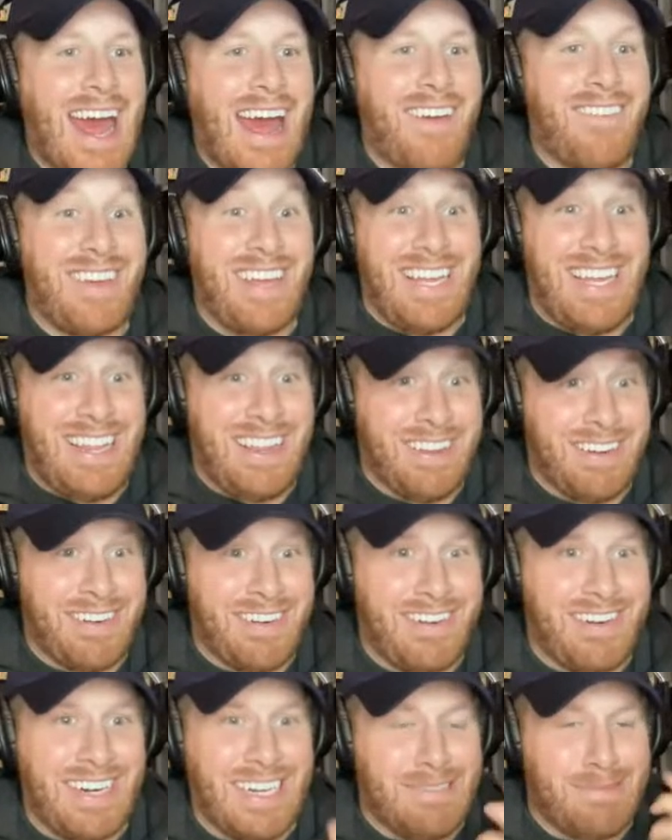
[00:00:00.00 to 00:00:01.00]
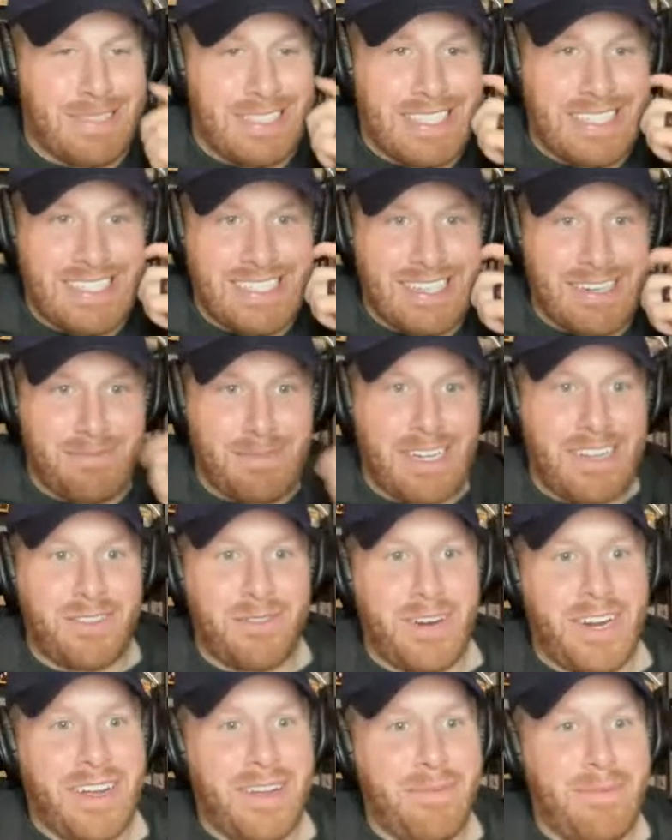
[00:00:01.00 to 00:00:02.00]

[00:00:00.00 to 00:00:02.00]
have either on my 3